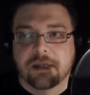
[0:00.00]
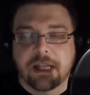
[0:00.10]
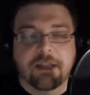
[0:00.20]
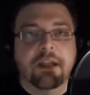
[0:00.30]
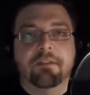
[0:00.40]

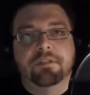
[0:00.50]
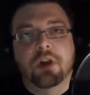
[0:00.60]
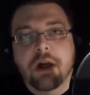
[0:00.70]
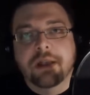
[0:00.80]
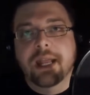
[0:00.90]
if
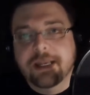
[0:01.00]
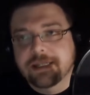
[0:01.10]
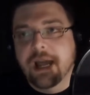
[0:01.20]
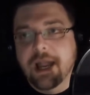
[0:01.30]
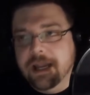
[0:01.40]
Don had
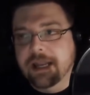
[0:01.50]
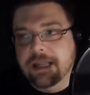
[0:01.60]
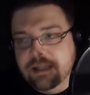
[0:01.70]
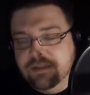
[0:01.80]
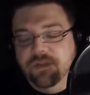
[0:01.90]
died
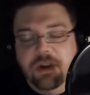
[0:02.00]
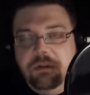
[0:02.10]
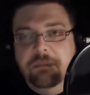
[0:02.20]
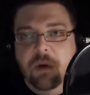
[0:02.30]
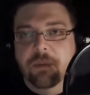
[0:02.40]
in this
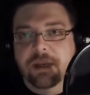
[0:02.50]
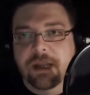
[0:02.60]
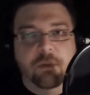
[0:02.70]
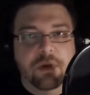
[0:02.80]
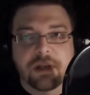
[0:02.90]
very moment,
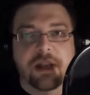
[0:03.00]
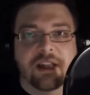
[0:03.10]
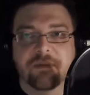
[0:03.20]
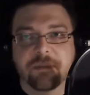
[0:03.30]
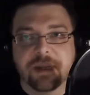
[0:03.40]
it would not
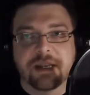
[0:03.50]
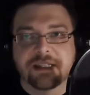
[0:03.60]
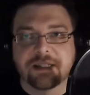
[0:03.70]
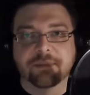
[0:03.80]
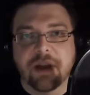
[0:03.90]
have been a
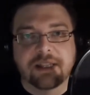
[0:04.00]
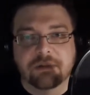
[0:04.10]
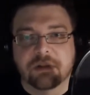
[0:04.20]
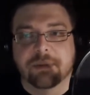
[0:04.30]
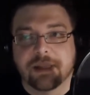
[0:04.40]
surprise. It
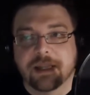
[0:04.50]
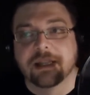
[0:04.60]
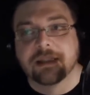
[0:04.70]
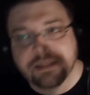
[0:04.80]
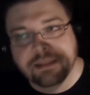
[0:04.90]
would have been
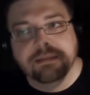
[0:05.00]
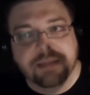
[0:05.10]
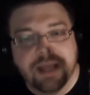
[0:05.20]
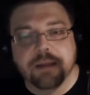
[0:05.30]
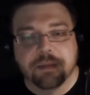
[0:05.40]
like,
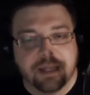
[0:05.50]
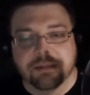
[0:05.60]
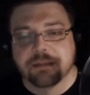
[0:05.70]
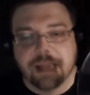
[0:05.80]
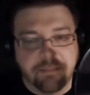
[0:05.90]
yeah, that
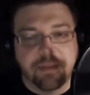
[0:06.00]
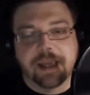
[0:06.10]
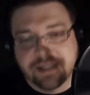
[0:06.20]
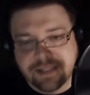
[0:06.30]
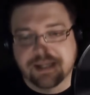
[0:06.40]
that
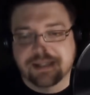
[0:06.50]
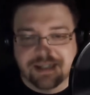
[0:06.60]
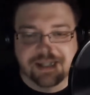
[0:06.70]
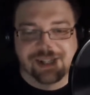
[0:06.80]
makes sense in this